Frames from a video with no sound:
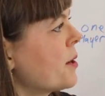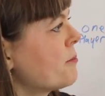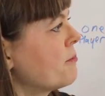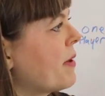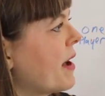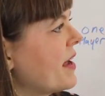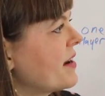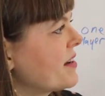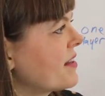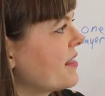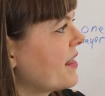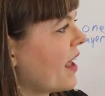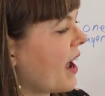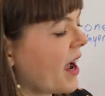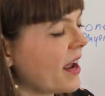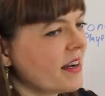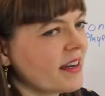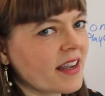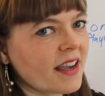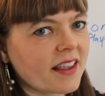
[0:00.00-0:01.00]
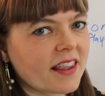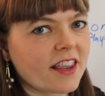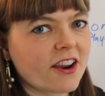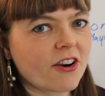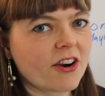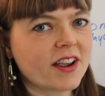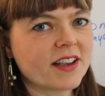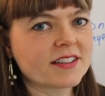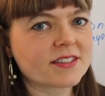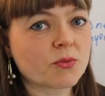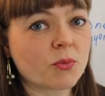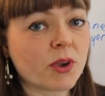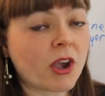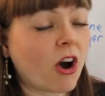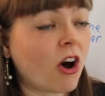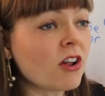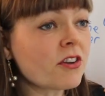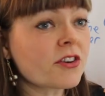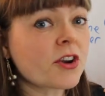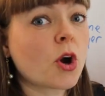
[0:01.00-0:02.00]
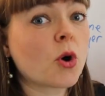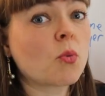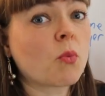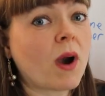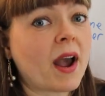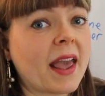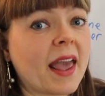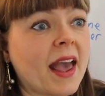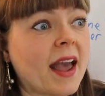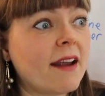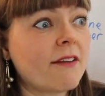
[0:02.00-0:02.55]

But the idea here is we all know why